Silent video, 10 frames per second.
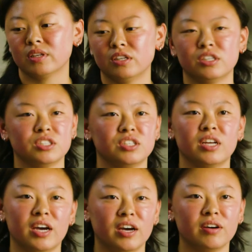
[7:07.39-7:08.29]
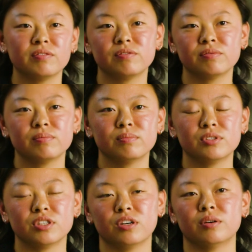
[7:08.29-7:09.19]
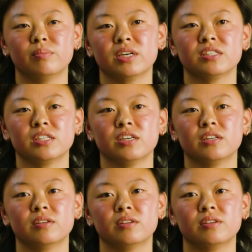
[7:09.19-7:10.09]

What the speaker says: condition to have, so it makes it